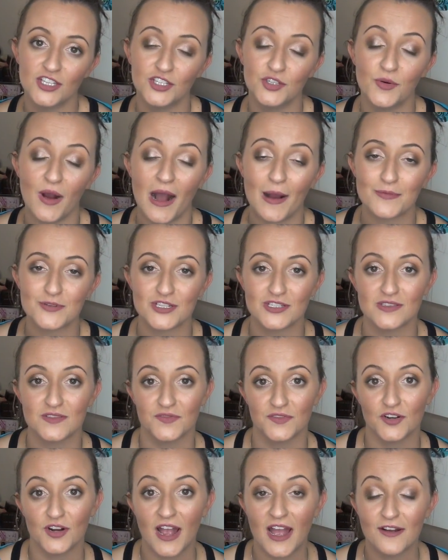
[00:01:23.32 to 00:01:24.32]
you options
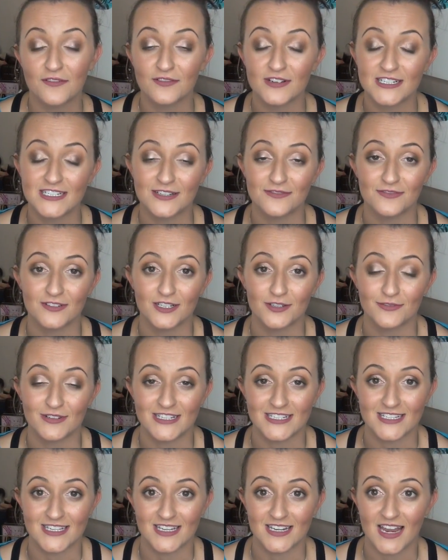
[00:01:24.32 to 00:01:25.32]
for every different
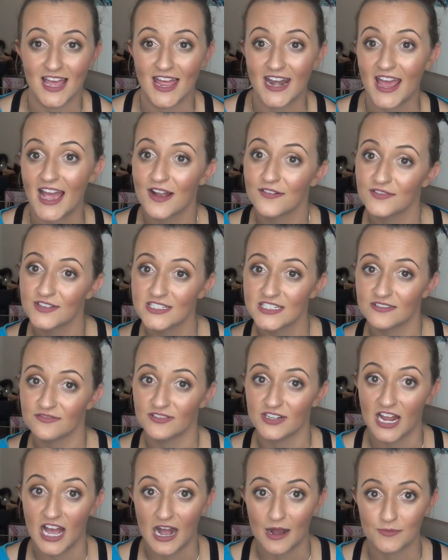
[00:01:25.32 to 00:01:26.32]
reason and every
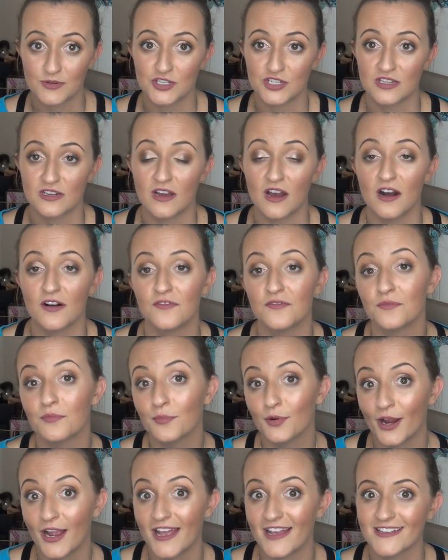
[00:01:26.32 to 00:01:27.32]
different option of
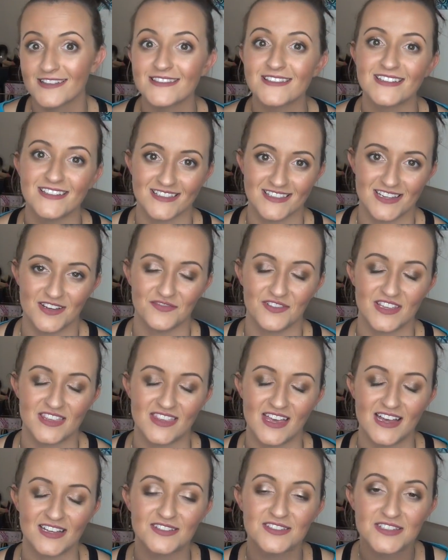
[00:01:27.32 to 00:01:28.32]
brands and stuff like
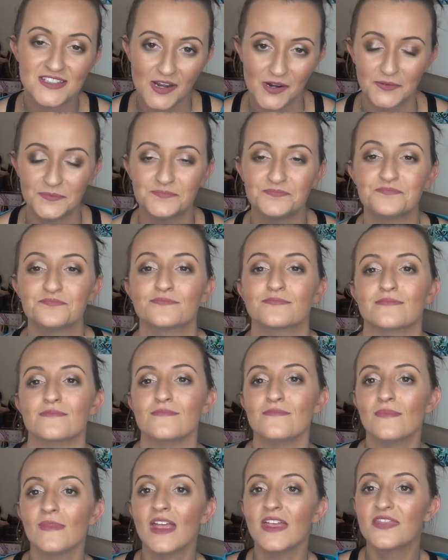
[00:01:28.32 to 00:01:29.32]
that. So
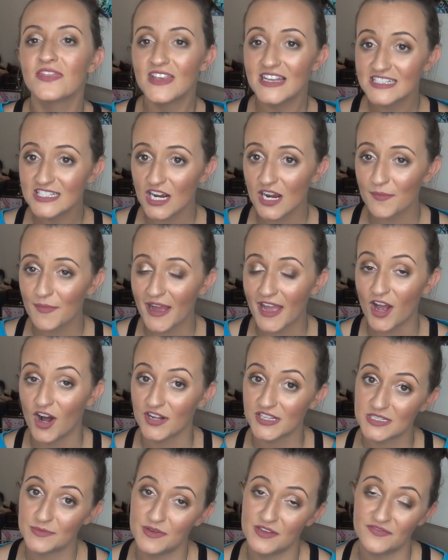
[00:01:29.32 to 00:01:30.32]
these are my
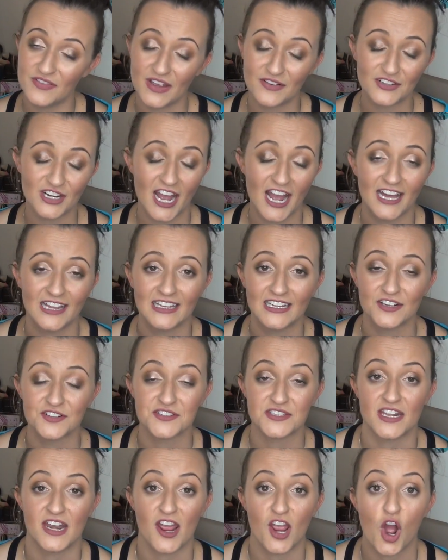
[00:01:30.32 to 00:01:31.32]
ultimate favorite
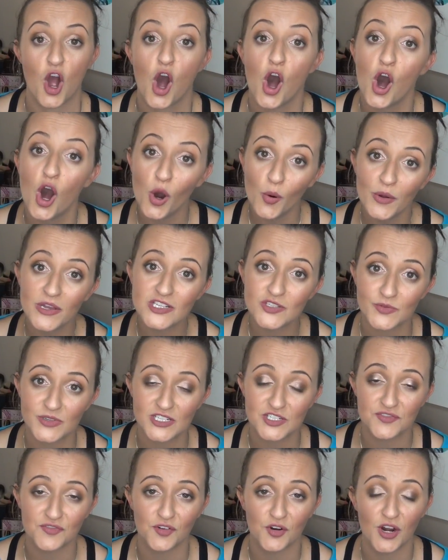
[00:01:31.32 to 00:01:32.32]
highlighters that I always
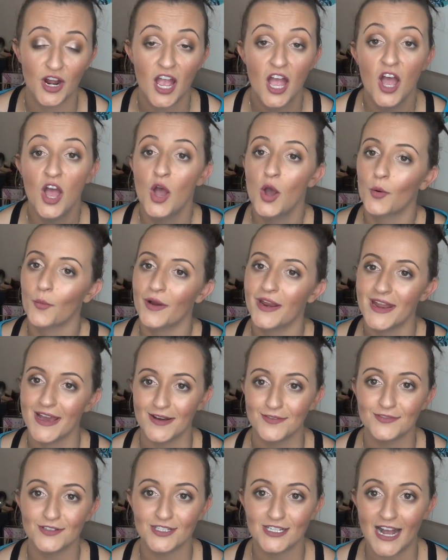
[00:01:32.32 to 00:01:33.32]
reach for
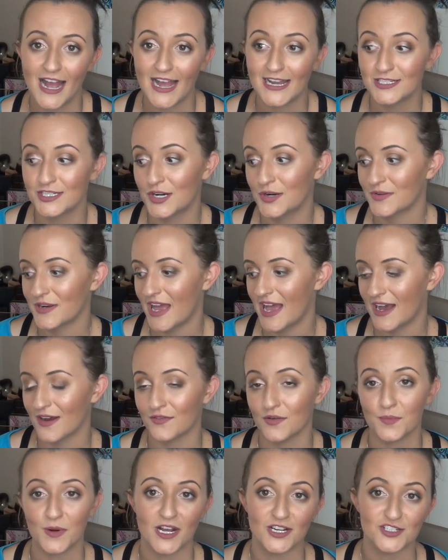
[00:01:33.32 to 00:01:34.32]
whenever I don't
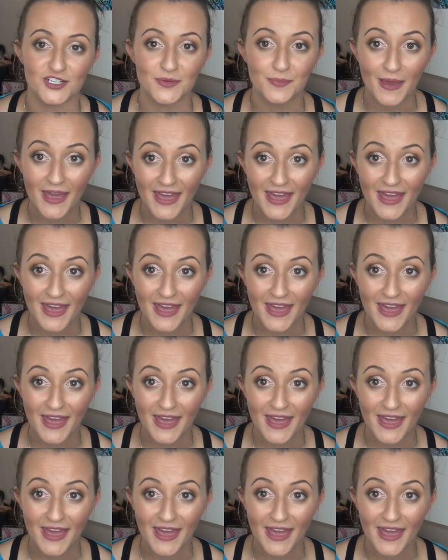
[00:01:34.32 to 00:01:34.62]
have a project